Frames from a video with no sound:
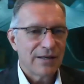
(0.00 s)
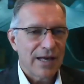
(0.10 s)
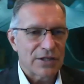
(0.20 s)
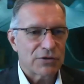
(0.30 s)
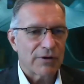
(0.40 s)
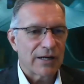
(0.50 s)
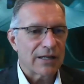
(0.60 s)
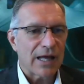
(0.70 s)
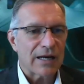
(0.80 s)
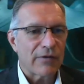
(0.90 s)
has created a
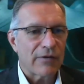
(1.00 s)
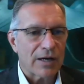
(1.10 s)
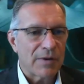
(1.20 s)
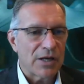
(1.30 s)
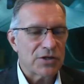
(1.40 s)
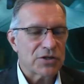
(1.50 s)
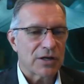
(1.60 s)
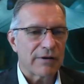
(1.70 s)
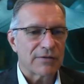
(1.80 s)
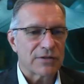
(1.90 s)
lot of automation
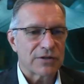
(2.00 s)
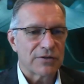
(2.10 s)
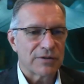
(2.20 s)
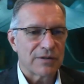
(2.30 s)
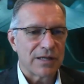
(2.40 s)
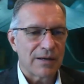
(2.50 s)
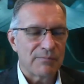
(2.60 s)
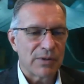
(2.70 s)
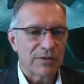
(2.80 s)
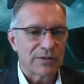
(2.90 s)
around certain uh,
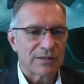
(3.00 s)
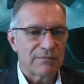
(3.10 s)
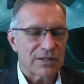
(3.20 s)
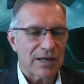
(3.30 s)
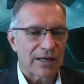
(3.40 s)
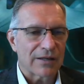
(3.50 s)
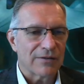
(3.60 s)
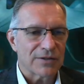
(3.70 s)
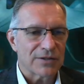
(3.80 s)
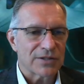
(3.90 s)
build
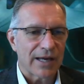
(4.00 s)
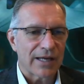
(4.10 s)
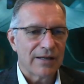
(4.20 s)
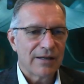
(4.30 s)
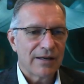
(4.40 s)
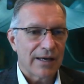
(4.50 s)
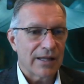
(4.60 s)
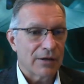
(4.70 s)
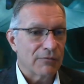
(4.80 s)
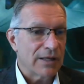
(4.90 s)
cycles that I
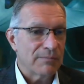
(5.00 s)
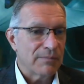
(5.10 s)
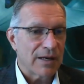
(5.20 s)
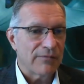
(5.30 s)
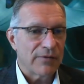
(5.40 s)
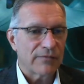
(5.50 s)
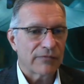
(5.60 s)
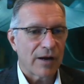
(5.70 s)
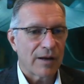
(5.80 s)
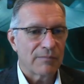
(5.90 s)
think we can benefit
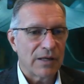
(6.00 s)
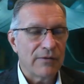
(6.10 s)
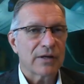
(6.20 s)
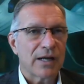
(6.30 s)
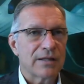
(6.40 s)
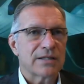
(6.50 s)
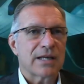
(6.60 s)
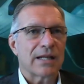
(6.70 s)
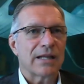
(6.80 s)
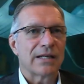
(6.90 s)
from, even on
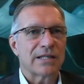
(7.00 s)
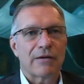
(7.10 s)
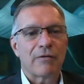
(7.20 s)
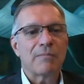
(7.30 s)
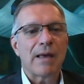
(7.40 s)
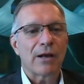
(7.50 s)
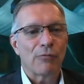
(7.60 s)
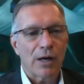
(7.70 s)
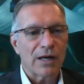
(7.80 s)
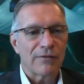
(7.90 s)
satellites that we make
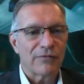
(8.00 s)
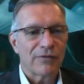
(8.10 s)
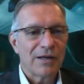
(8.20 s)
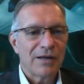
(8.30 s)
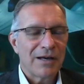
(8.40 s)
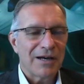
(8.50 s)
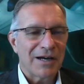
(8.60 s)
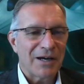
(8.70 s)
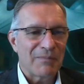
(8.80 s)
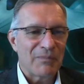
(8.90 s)
one of.
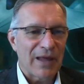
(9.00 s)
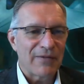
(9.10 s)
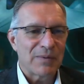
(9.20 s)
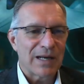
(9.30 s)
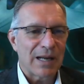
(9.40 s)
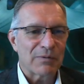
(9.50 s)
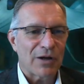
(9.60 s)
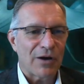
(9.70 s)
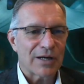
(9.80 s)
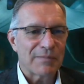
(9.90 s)
Um, they've been able to
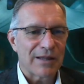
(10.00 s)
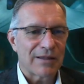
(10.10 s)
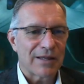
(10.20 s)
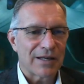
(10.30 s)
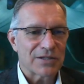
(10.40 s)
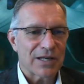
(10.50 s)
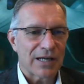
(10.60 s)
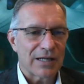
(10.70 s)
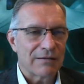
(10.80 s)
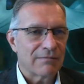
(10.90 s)
automate things that
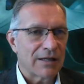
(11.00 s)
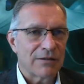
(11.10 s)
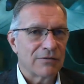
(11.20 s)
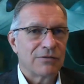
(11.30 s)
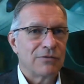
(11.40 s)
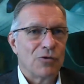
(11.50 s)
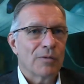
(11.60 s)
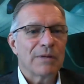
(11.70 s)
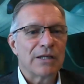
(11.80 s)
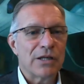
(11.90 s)
that
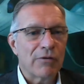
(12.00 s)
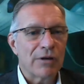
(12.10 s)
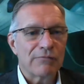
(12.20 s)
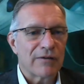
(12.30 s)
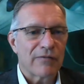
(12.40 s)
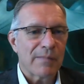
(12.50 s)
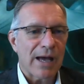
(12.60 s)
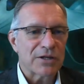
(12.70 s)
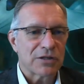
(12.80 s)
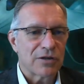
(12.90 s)
normally no one would have
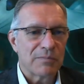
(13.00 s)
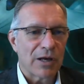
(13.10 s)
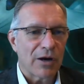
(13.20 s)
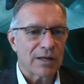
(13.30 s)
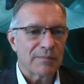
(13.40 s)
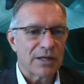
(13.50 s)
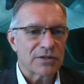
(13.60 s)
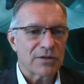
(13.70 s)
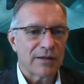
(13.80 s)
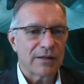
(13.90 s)
imagined could be automated.
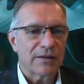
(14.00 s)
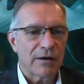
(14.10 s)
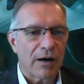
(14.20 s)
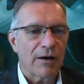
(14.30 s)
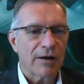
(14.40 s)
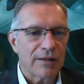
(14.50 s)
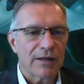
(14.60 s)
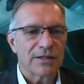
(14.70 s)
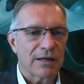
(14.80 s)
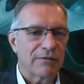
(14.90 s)
So I think there are
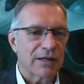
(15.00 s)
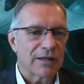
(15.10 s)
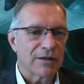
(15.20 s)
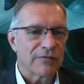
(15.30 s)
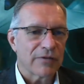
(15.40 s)
things that we can learn